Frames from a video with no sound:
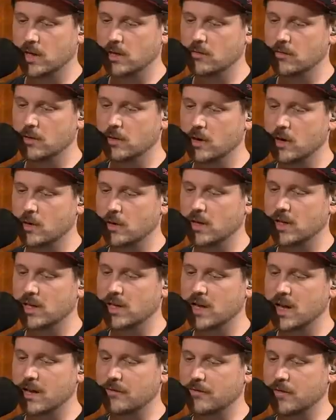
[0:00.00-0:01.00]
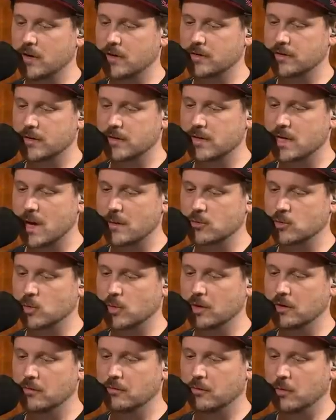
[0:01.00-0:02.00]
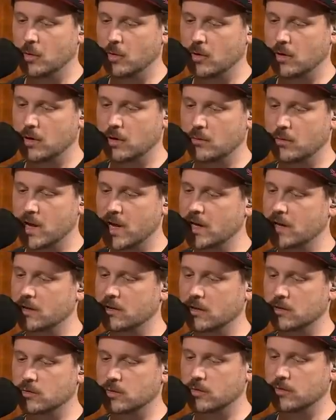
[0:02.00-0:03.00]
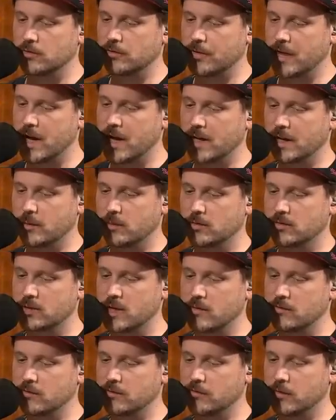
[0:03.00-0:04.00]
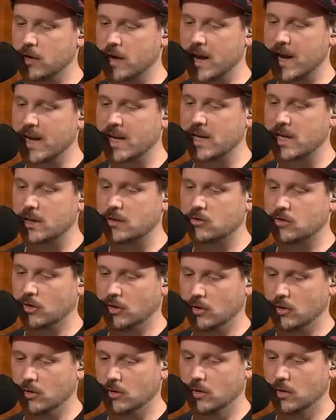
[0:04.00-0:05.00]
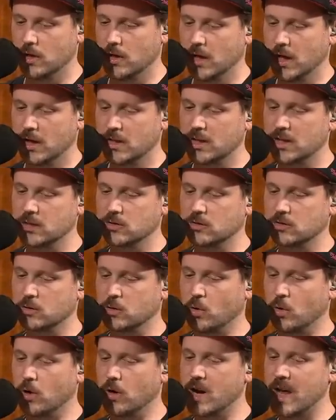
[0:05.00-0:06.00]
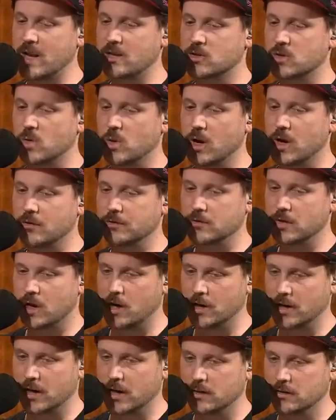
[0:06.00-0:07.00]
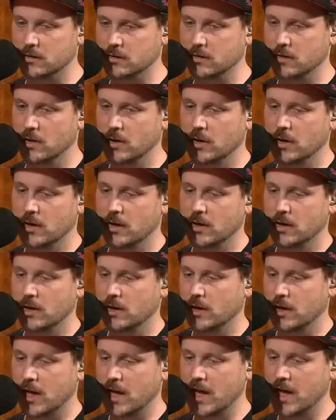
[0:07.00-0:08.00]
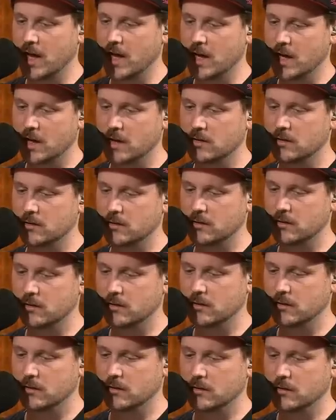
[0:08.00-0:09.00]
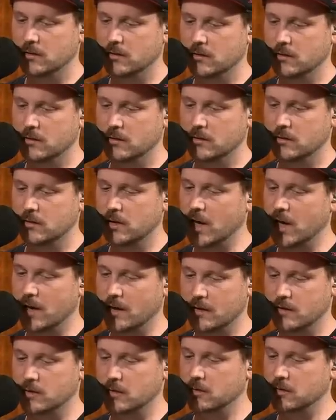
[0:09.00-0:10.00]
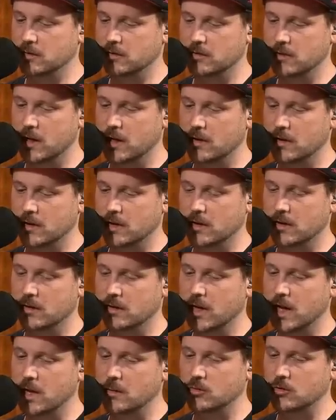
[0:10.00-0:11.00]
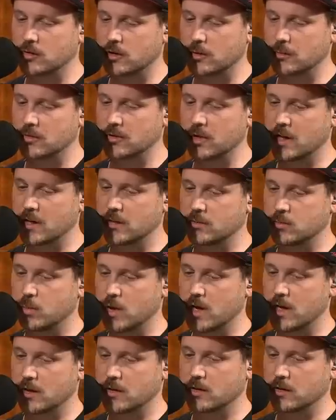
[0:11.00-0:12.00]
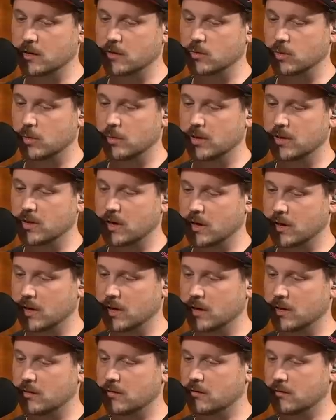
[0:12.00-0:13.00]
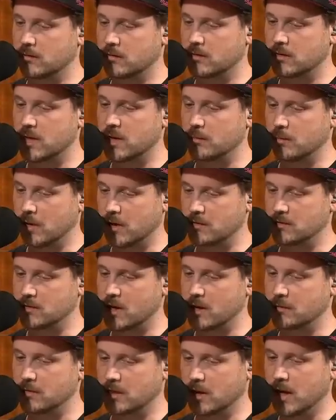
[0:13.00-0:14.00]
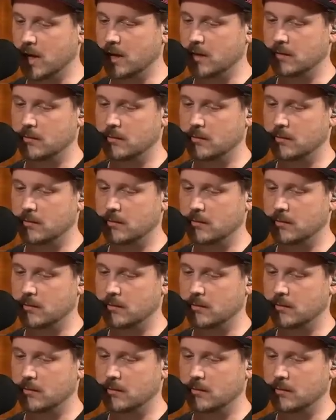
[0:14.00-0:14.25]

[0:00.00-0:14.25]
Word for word: even though he did not finish in the top 24, Brandin Cooks was fine. He was 7 for 82, didn't score, had 12 targets, and... It's a great play. Yeah, that's what I was going to say. The, the game script says Brandin Cooks will be targeted 10-plus times again